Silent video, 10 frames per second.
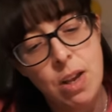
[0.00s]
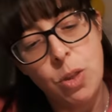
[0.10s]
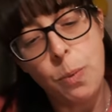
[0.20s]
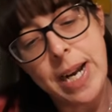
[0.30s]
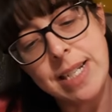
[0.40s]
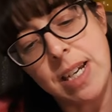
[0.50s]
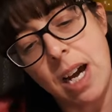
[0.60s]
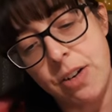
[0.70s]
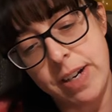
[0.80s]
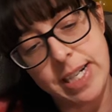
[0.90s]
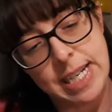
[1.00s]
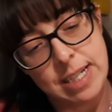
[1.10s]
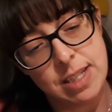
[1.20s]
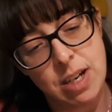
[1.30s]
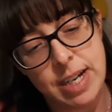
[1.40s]
The way to colour it, he
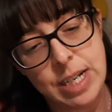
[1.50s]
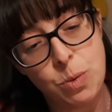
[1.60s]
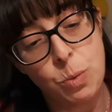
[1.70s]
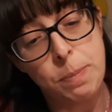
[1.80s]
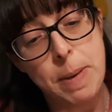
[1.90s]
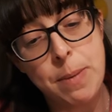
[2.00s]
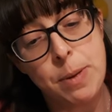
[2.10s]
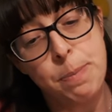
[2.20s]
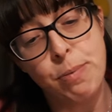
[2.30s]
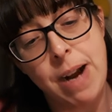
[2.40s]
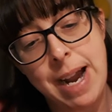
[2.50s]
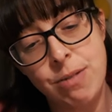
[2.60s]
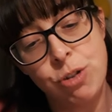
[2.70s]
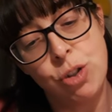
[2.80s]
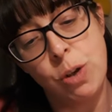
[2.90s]
decided, would be with
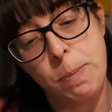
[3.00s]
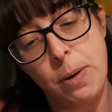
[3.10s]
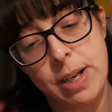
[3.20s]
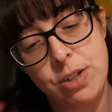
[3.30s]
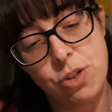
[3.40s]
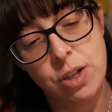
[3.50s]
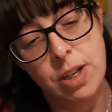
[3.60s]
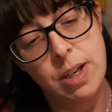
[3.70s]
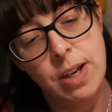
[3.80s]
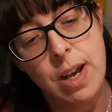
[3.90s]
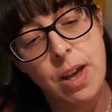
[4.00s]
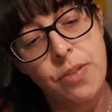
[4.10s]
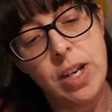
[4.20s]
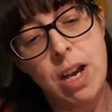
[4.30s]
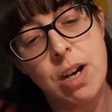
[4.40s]
brown shoe polish.
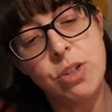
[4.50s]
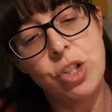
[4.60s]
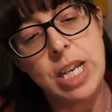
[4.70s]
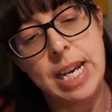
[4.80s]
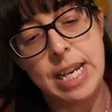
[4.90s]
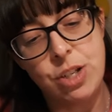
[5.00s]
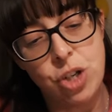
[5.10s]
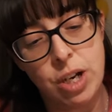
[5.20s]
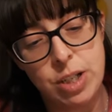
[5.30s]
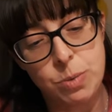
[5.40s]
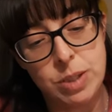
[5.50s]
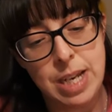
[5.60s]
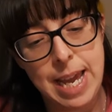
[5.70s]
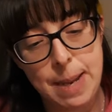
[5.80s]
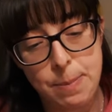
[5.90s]
The large tin he chose was
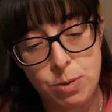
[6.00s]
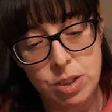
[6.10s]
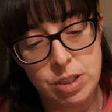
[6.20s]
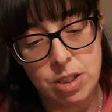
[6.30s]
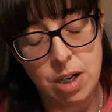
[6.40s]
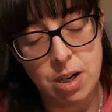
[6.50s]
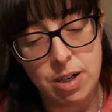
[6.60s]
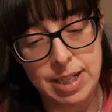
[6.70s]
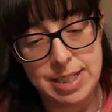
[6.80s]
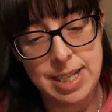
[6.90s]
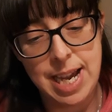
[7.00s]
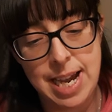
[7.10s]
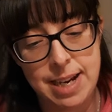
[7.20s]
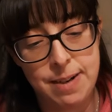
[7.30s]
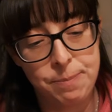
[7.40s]
labelled dark
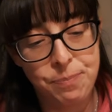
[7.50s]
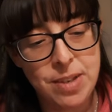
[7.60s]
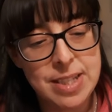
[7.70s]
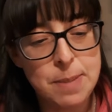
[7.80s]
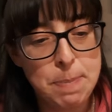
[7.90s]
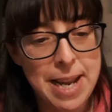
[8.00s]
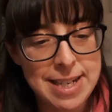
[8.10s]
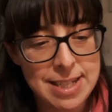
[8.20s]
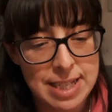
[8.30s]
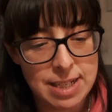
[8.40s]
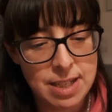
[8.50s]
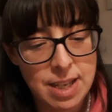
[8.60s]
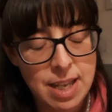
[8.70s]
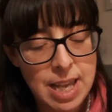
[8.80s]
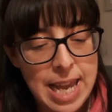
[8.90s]
tan. Splendid!
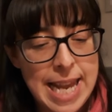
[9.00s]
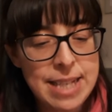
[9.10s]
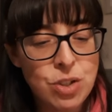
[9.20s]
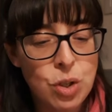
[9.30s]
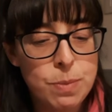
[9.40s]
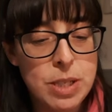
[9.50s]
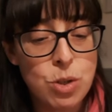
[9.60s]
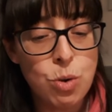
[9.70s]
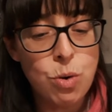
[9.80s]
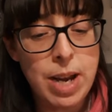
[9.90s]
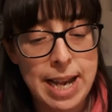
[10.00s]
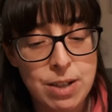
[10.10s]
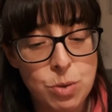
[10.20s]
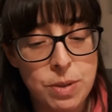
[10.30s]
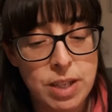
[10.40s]
He scooped it all
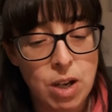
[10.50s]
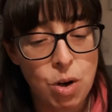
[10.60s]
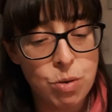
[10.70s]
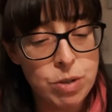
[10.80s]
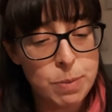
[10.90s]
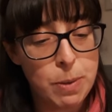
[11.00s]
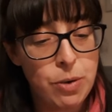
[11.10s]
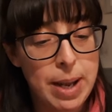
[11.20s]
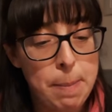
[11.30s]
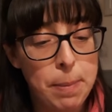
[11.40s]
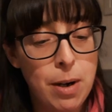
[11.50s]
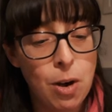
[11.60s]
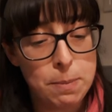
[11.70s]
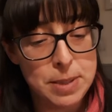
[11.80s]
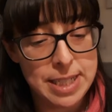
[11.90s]
out with an old spoon and
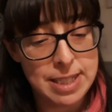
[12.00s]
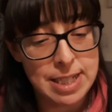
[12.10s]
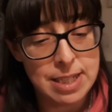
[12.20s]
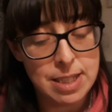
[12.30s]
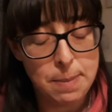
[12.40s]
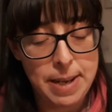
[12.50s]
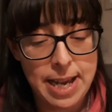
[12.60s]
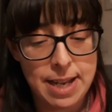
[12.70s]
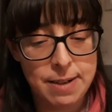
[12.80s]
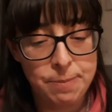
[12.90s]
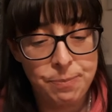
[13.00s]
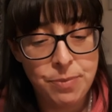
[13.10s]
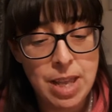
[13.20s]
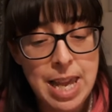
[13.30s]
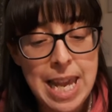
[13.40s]
plopped it into the pan.
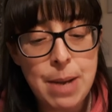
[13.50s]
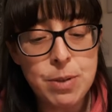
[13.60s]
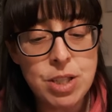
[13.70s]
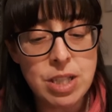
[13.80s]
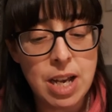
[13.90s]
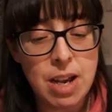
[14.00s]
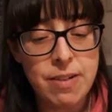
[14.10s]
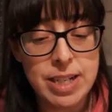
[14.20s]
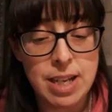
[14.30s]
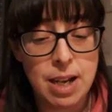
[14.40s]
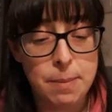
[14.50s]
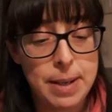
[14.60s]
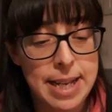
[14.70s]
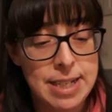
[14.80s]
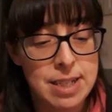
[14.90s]
He would stir it up
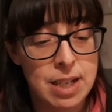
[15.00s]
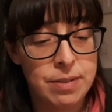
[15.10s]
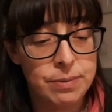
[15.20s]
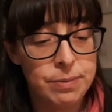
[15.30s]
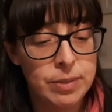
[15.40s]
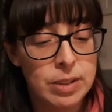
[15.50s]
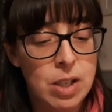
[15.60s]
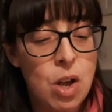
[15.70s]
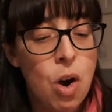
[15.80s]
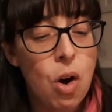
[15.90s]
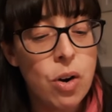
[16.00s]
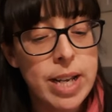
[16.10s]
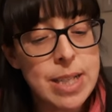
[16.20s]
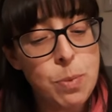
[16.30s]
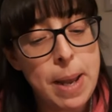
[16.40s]
later. On
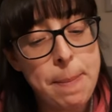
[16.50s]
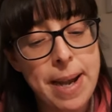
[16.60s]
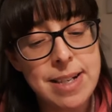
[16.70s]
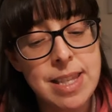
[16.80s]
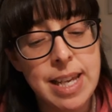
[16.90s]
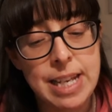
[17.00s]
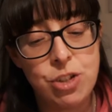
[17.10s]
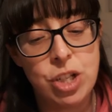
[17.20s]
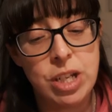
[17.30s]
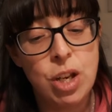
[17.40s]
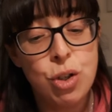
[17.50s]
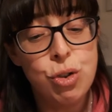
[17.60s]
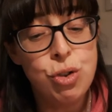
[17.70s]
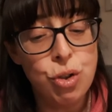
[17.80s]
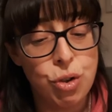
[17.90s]
his way back to the kitchen,
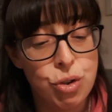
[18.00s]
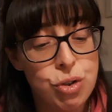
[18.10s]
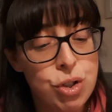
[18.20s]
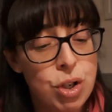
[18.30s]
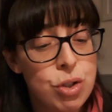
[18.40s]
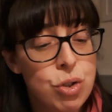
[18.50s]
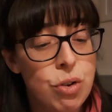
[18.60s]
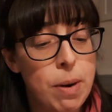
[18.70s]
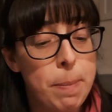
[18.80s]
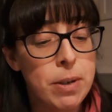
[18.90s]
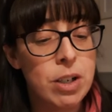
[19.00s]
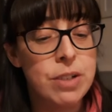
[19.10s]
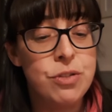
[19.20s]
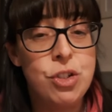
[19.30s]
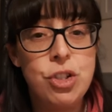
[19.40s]
George saw a bottle
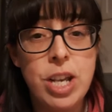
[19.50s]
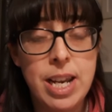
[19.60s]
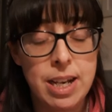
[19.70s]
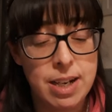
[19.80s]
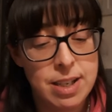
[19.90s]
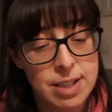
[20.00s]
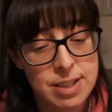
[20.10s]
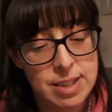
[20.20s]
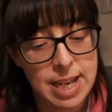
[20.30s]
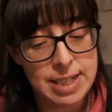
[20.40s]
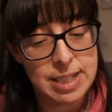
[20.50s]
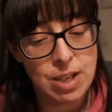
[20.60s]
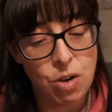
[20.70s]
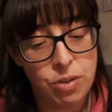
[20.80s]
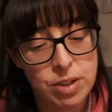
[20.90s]
of gin
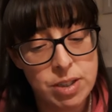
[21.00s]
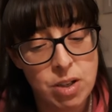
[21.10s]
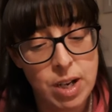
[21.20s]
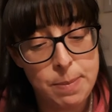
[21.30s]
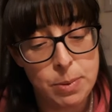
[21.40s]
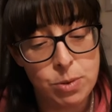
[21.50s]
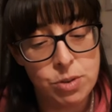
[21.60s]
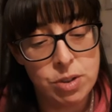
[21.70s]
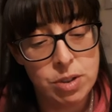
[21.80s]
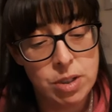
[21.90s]
standing on the sideboard.